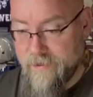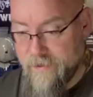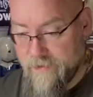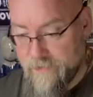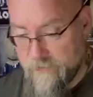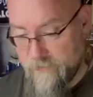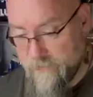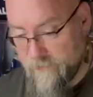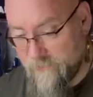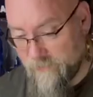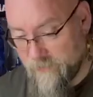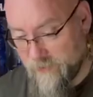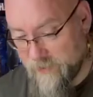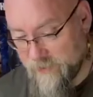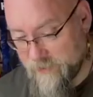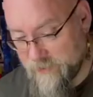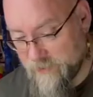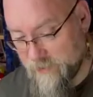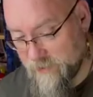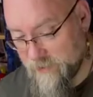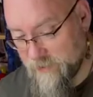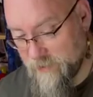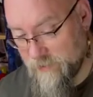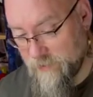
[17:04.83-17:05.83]
or the
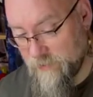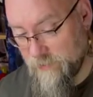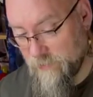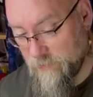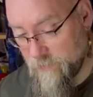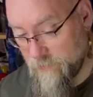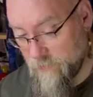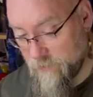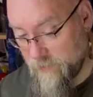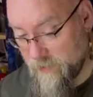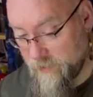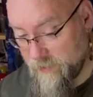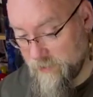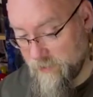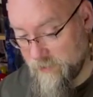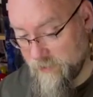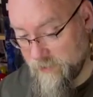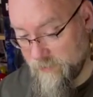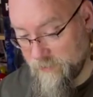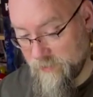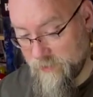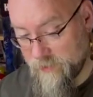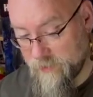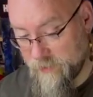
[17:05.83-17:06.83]
Frankenstein's doorway. I've
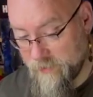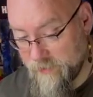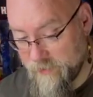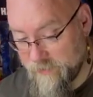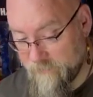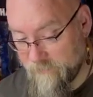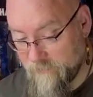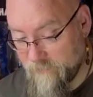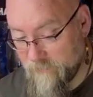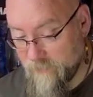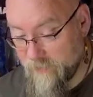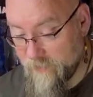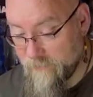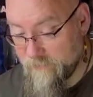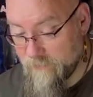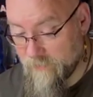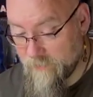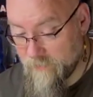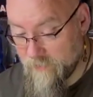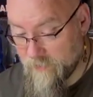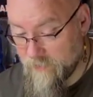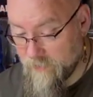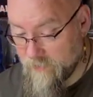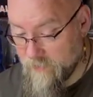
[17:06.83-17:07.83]
been trying forever.
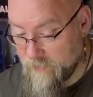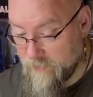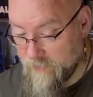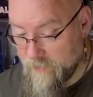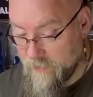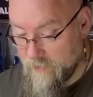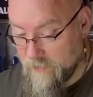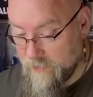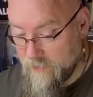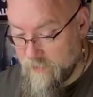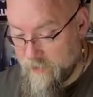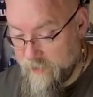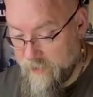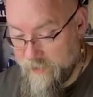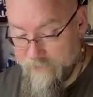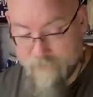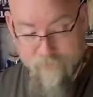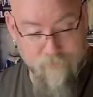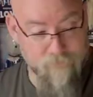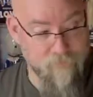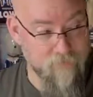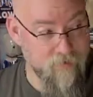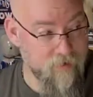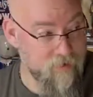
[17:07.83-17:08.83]
I have a
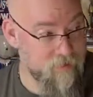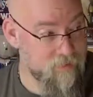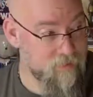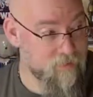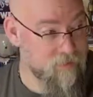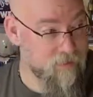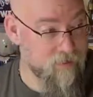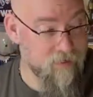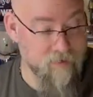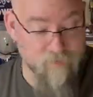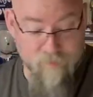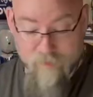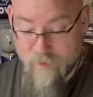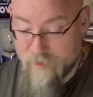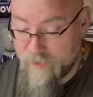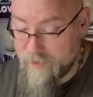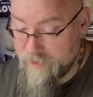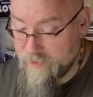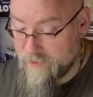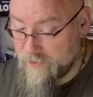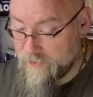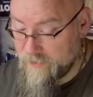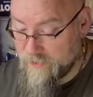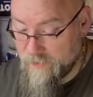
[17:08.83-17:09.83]
Frankenstein, but
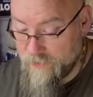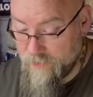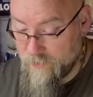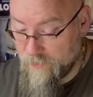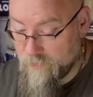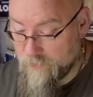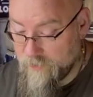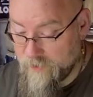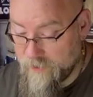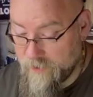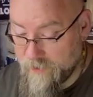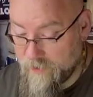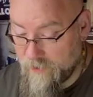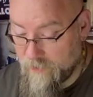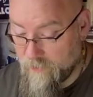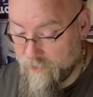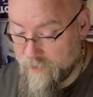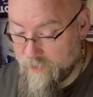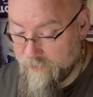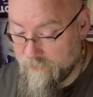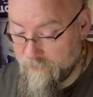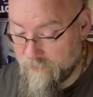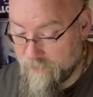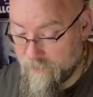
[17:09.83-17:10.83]
the doorway got away
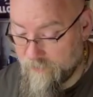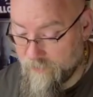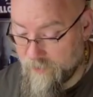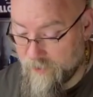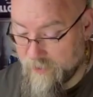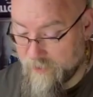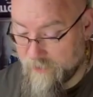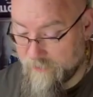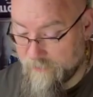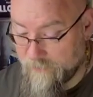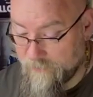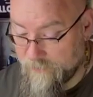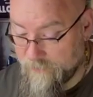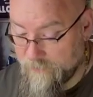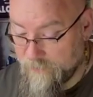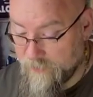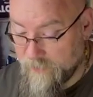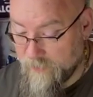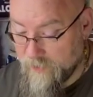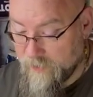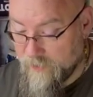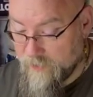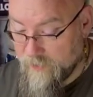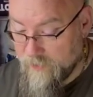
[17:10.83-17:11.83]
from me.
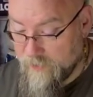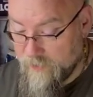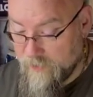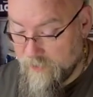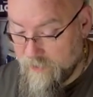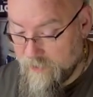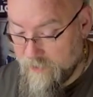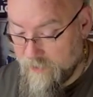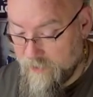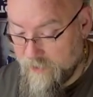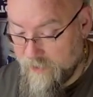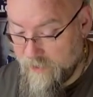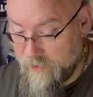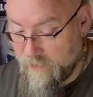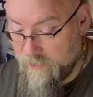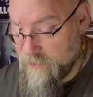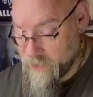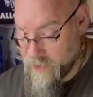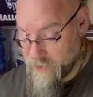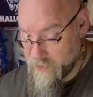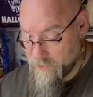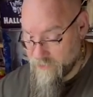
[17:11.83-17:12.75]
Anyway,